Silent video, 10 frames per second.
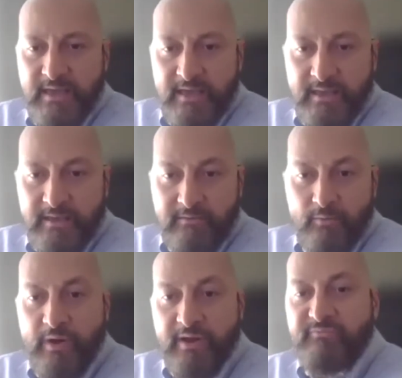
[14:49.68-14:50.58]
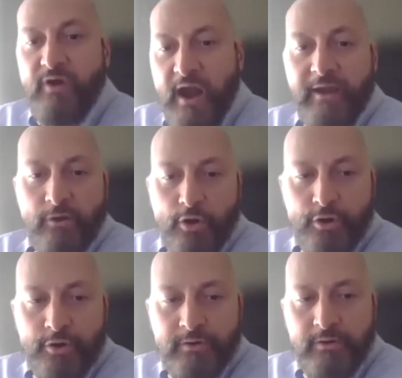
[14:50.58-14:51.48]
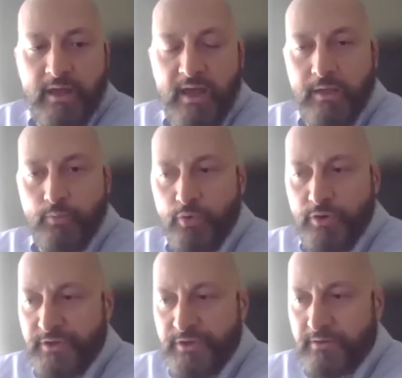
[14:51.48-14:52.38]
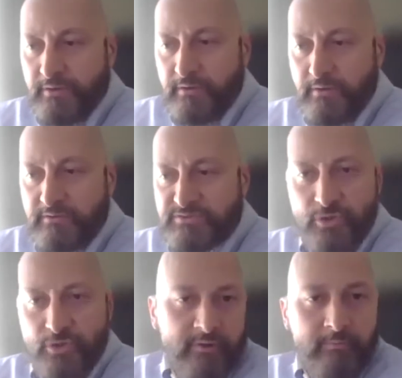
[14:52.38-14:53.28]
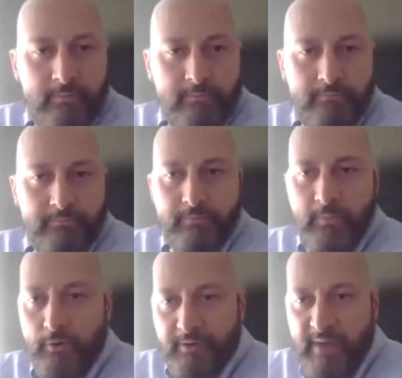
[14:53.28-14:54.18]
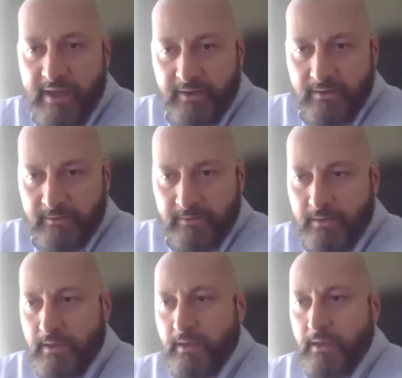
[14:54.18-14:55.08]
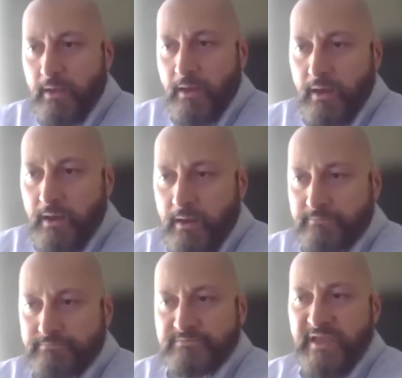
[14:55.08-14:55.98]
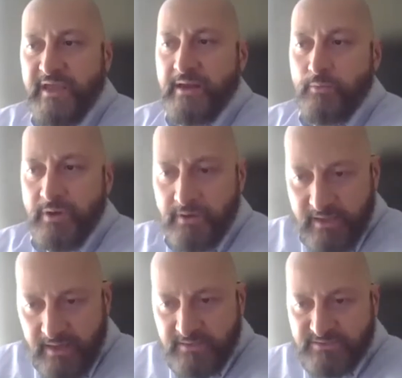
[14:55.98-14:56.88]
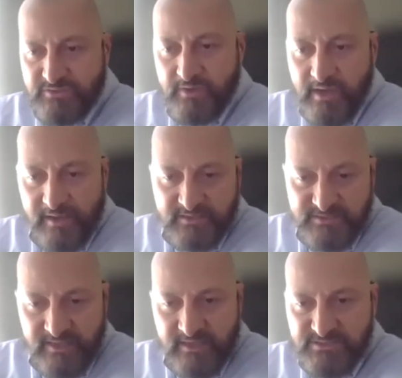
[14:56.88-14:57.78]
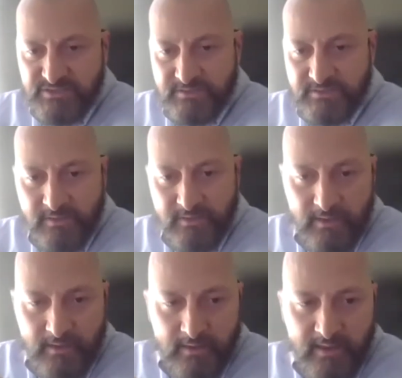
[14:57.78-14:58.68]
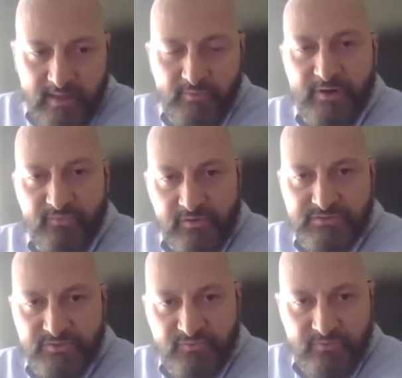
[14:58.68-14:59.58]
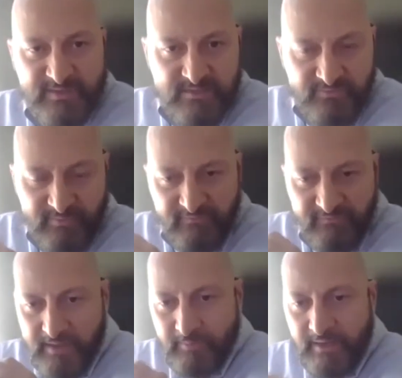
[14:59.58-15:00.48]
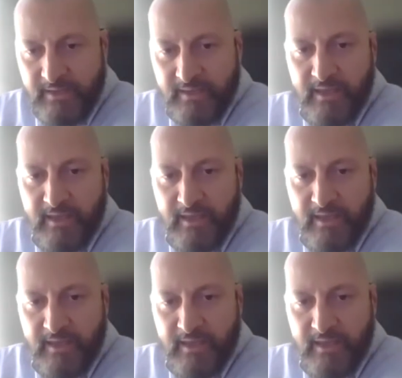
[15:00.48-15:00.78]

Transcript: and whatever I learned, I would show them automatically. Then I wanted to get into higher education, have a better future for myself and my family,